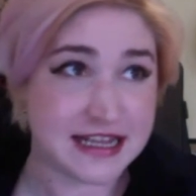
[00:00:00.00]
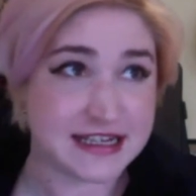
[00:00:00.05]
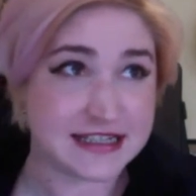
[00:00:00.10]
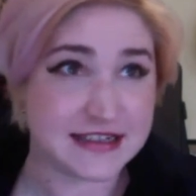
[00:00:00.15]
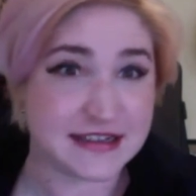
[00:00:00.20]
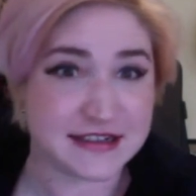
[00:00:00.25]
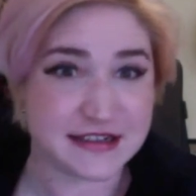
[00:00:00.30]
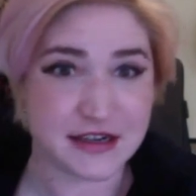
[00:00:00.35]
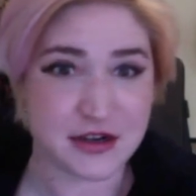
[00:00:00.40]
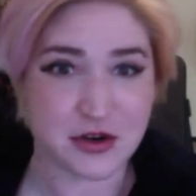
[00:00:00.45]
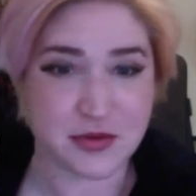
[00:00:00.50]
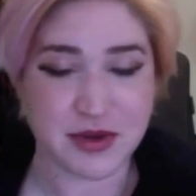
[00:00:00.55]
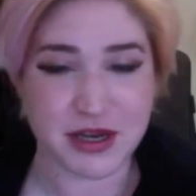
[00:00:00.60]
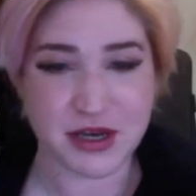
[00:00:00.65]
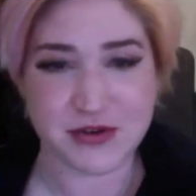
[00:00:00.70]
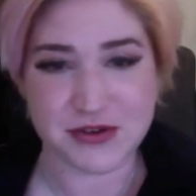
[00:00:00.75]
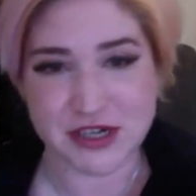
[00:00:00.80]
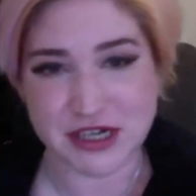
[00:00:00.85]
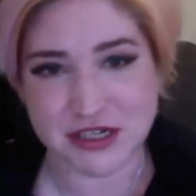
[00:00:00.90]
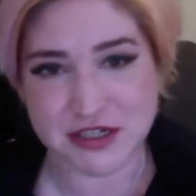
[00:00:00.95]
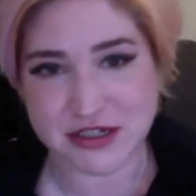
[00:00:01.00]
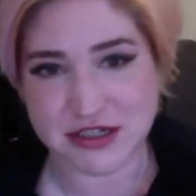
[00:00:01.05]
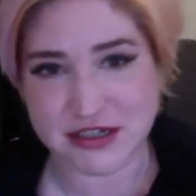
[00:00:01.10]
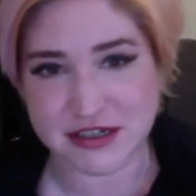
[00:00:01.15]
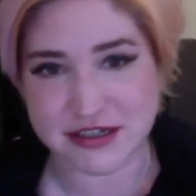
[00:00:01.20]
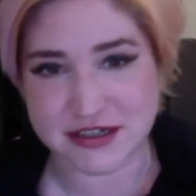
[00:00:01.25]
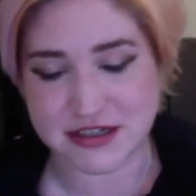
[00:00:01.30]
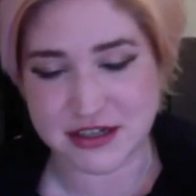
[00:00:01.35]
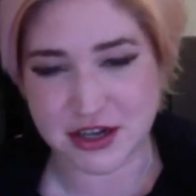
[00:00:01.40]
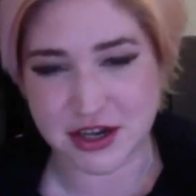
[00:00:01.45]
this because I got made
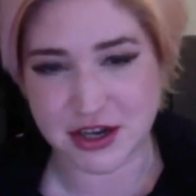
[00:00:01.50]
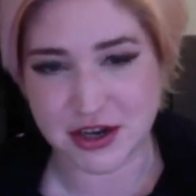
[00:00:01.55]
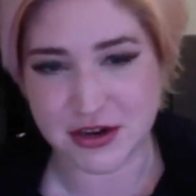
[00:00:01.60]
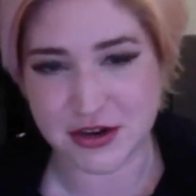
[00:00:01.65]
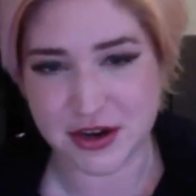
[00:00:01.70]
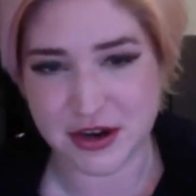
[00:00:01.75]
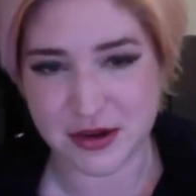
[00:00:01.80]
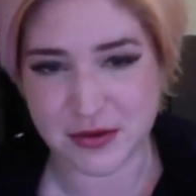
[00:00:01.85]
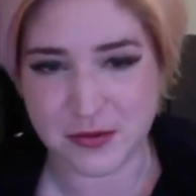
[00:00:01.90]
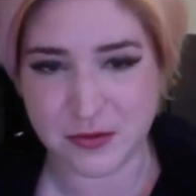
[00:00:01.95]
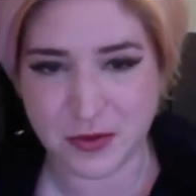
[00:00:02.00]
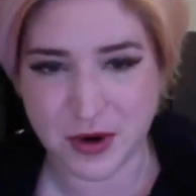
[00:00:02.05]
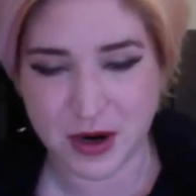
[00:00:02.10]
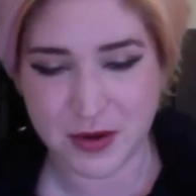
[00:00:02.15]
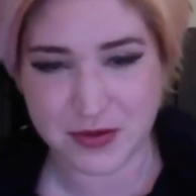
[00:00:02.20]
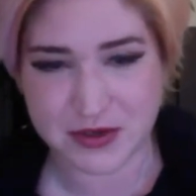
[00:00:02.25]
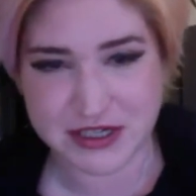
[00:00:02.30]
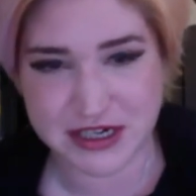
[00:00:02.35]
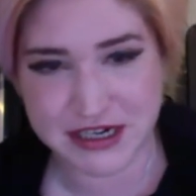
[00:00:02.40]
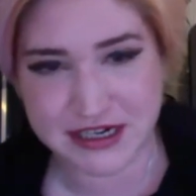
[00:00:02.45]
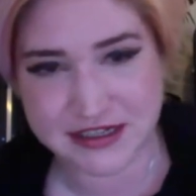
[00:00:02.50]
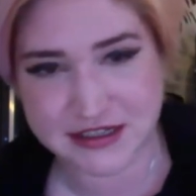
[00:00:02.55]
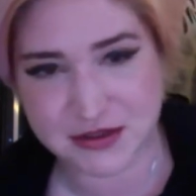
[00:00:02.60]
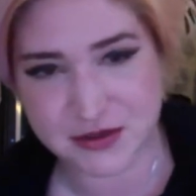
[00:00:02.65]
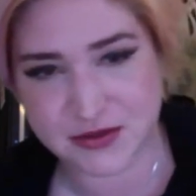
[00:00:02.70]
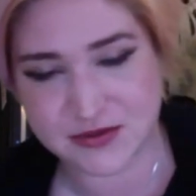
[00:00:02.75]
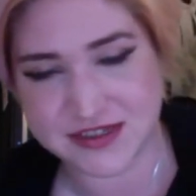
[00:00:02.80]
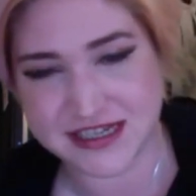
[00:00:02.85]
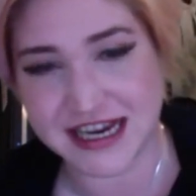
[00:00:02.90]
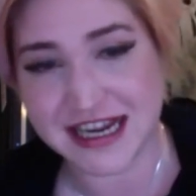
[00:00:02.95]
redundant, so why would I
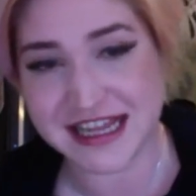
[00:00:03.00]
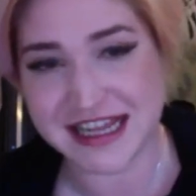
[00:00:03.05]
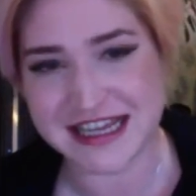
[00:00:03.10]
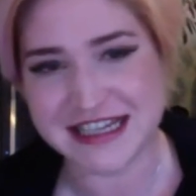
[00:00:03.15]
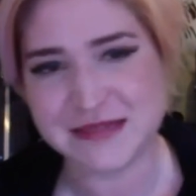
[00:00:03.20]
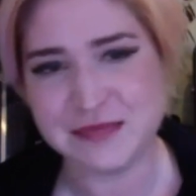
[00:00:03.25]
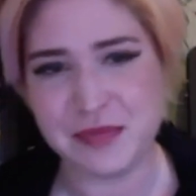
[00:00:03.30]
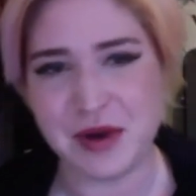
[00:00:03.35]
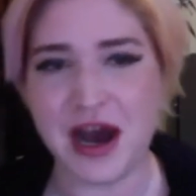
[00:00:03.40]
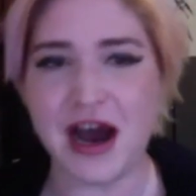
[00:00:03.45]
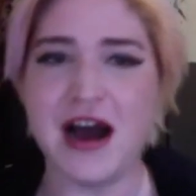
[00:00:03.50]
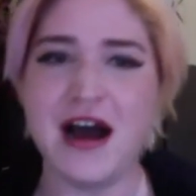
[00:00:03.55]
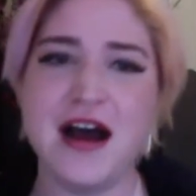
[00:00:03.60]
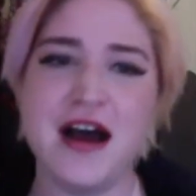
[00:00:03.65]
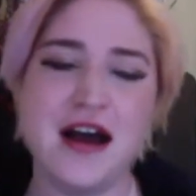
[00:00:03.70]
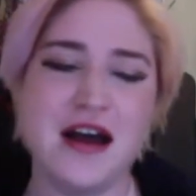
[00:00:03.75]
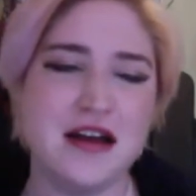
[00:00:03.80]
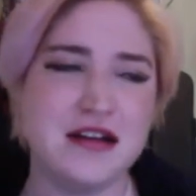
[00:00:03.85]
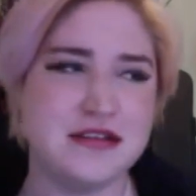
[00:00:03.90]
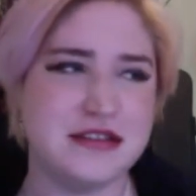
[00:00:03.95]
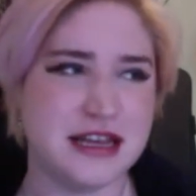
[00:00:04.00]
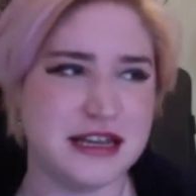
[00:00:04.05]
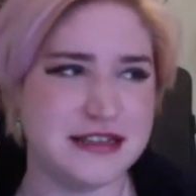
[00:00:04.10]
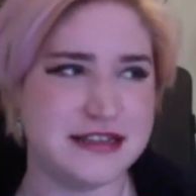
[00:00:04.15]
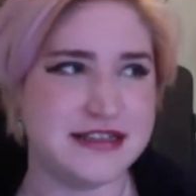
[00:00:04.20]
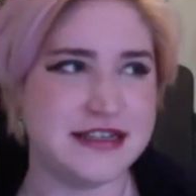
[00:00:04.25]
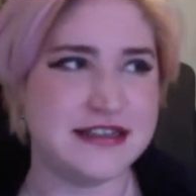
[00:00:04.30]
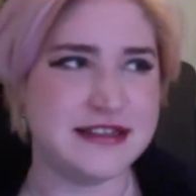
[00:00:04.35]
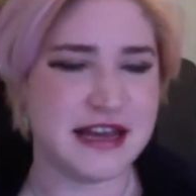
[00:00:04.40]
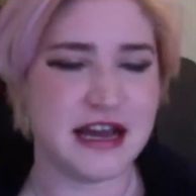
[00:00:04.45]
sort of say this? But they
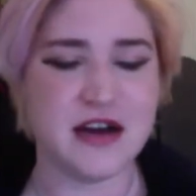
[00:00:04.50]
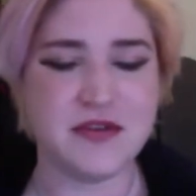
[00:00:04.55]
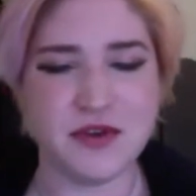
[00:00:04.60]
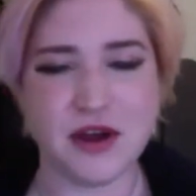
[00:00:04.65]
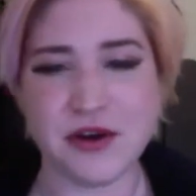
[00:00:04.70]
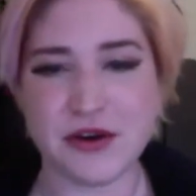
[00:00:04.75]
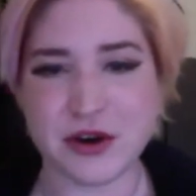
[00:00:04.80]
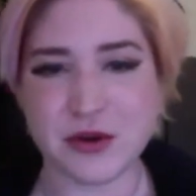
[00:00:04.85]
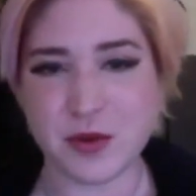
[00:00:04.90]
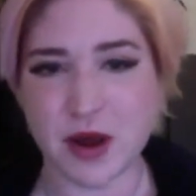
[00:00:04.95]
did that very